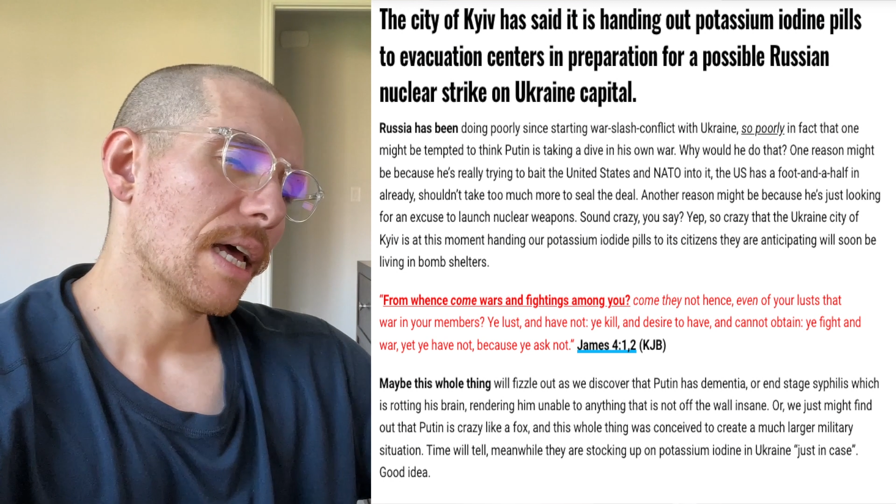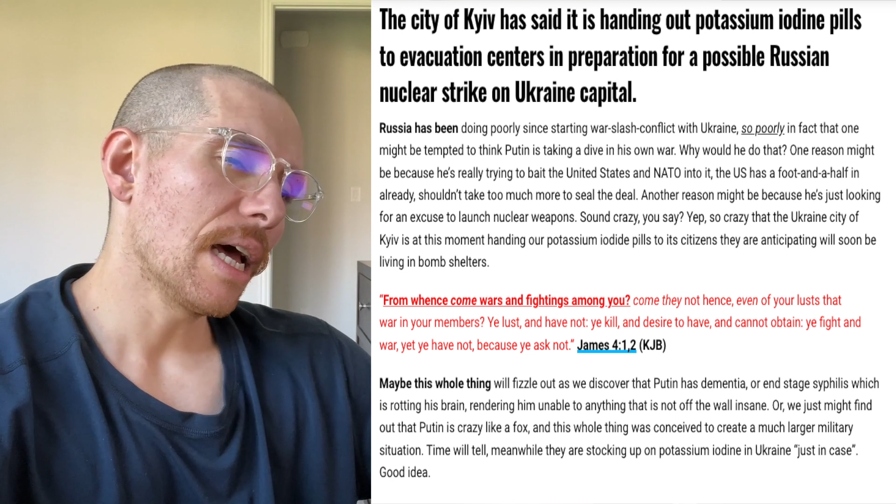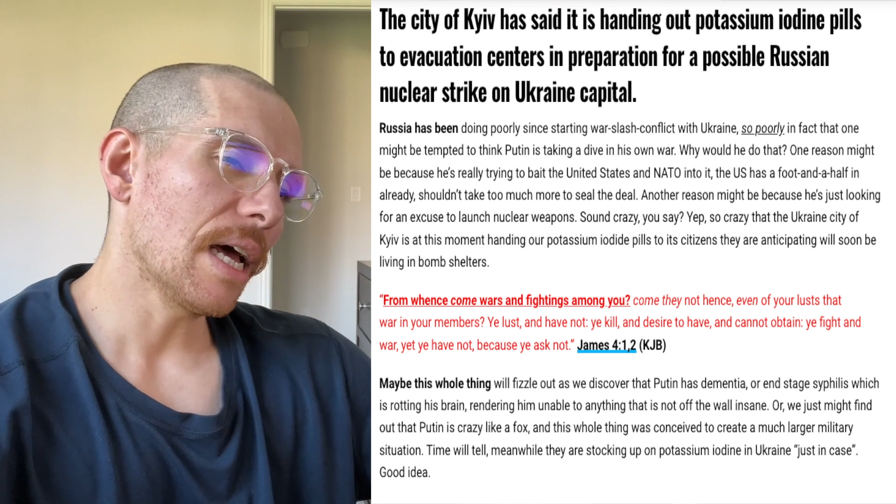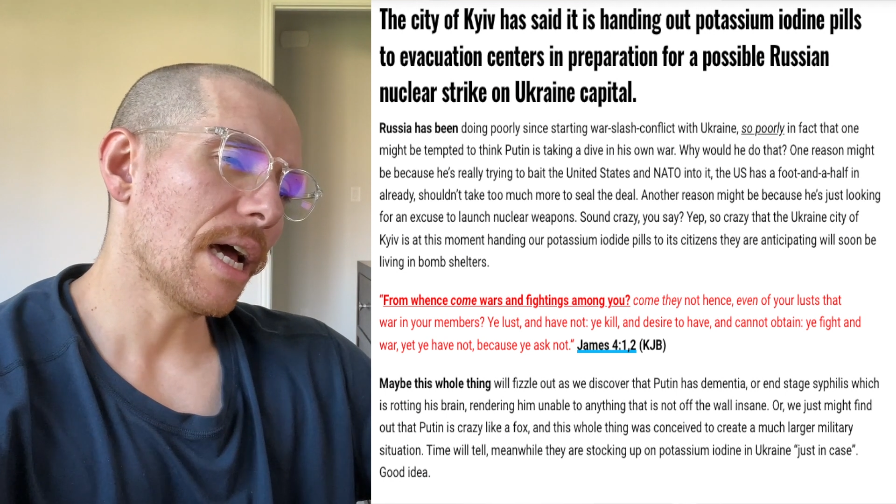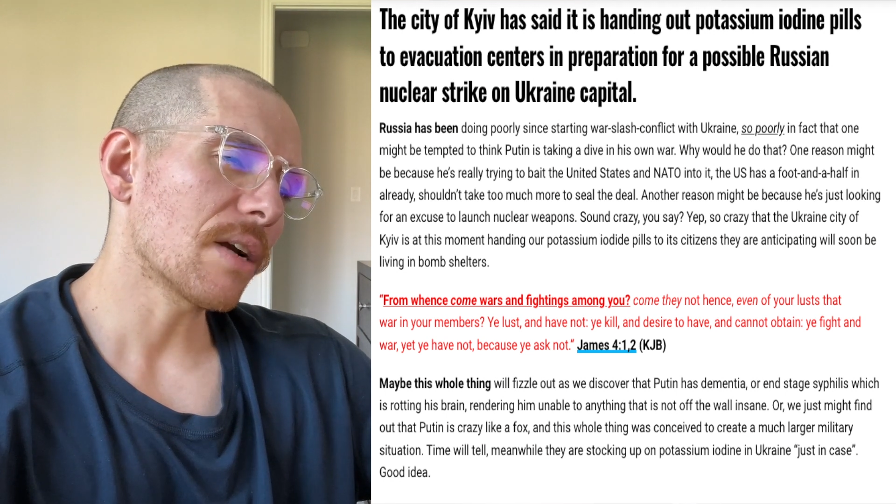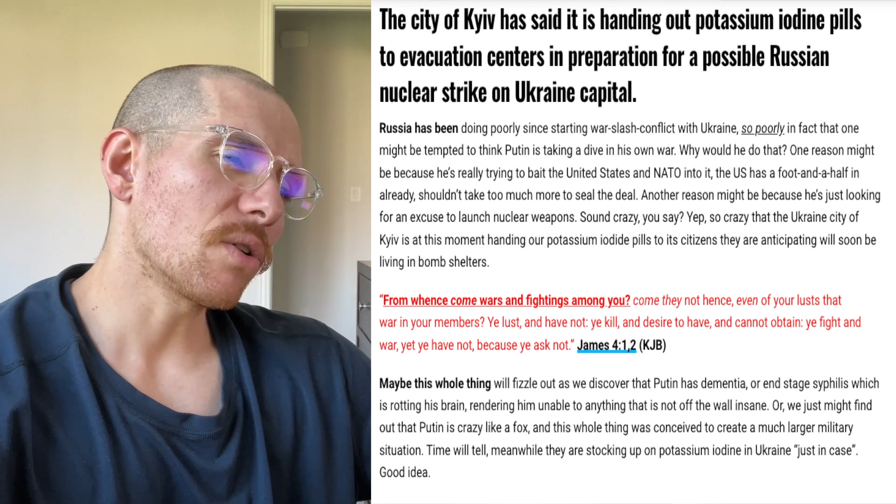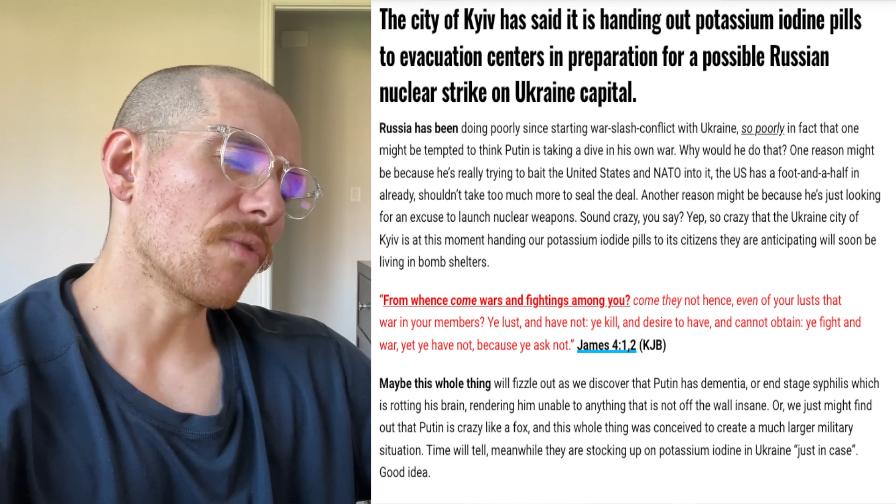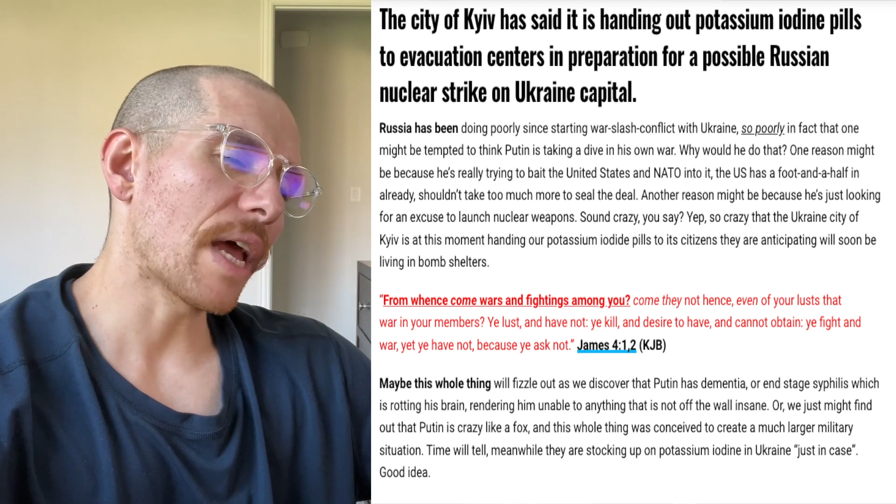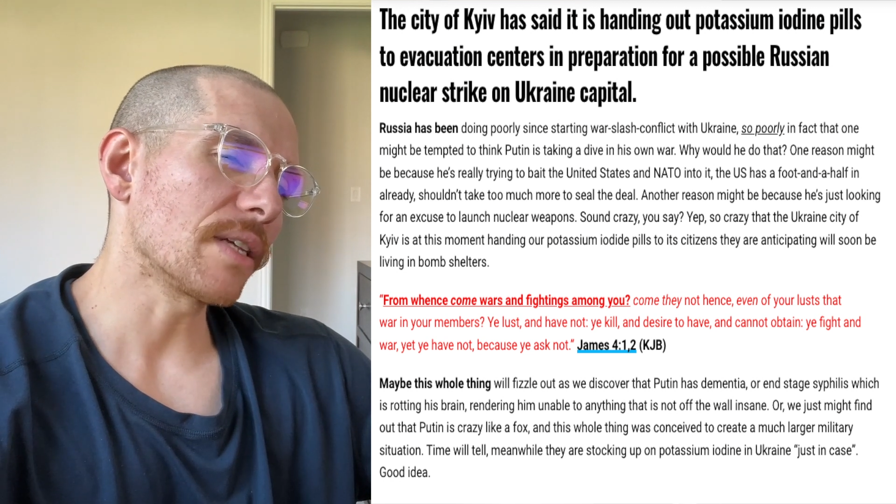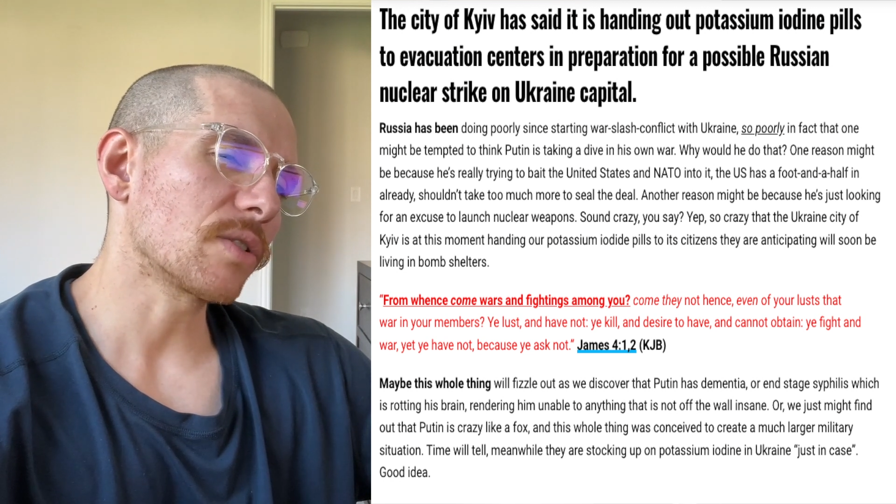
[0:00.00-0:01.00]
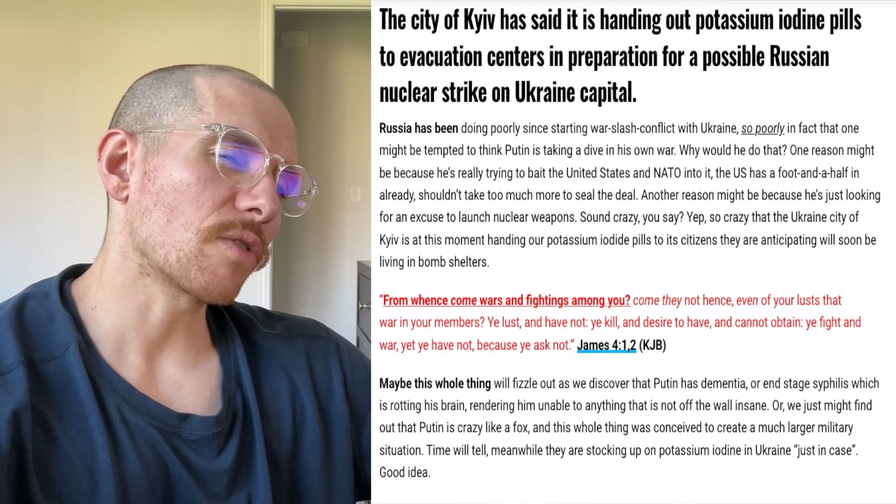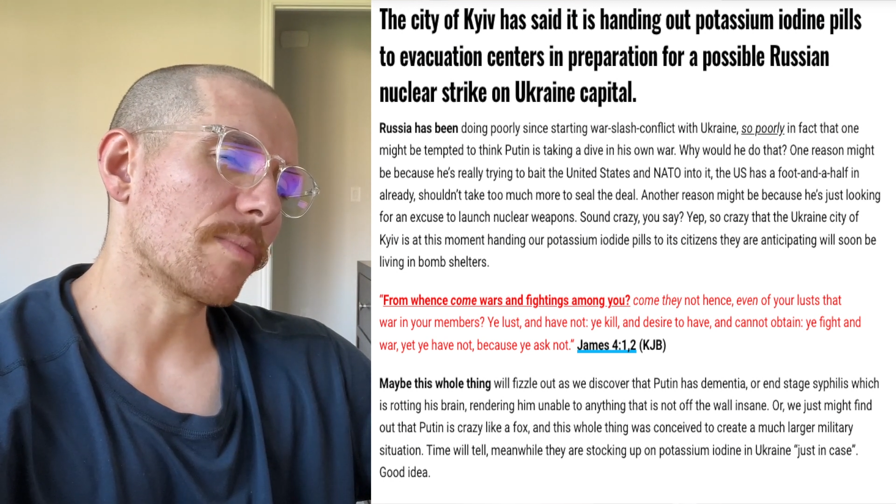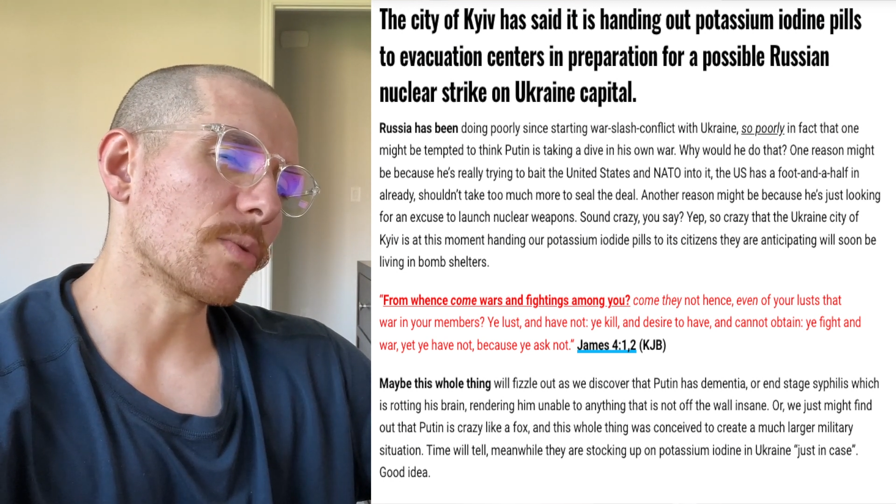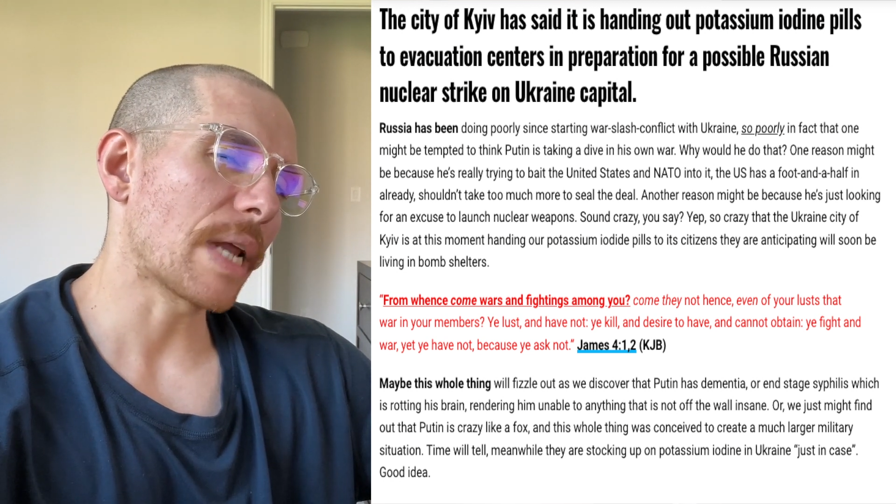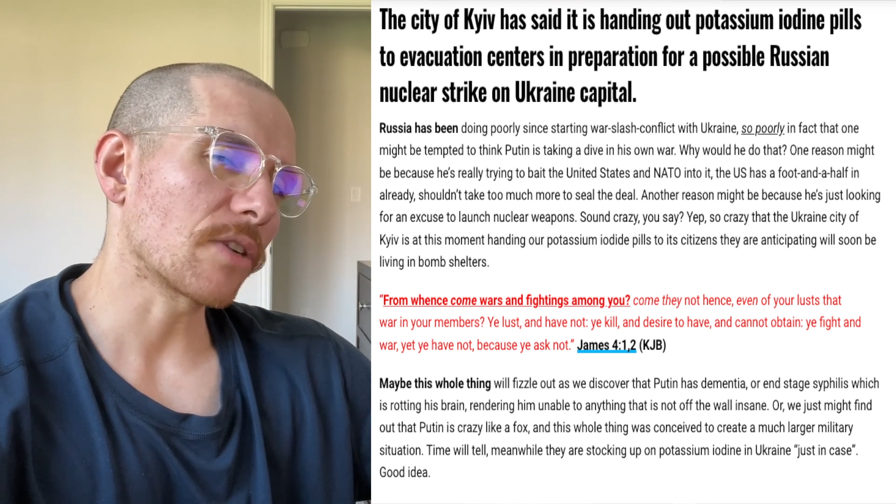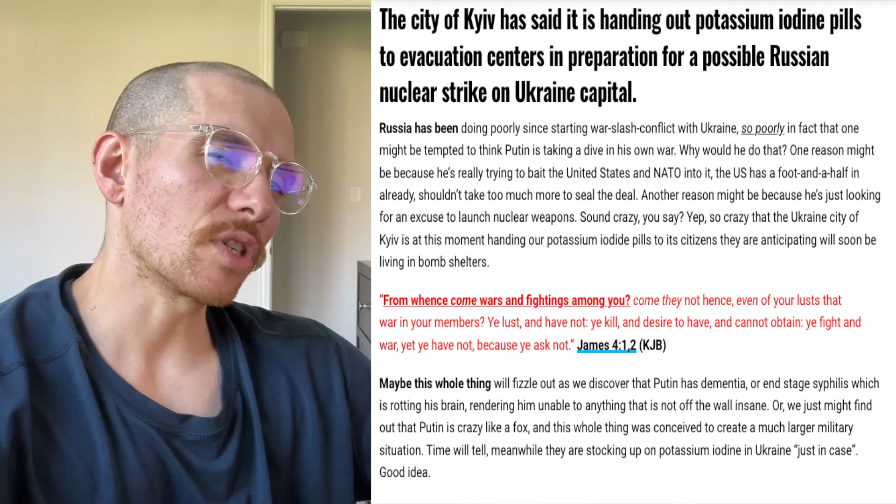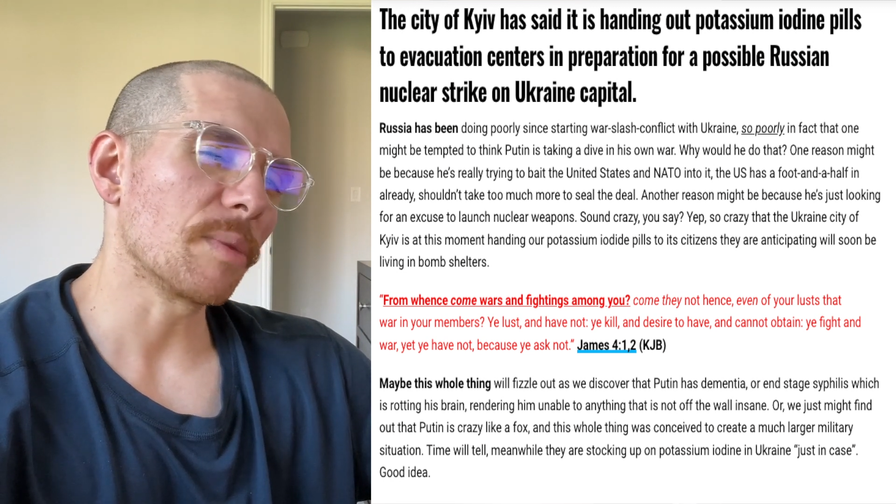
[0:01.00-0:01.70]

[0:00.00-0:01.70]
I don't know if that scripture would actually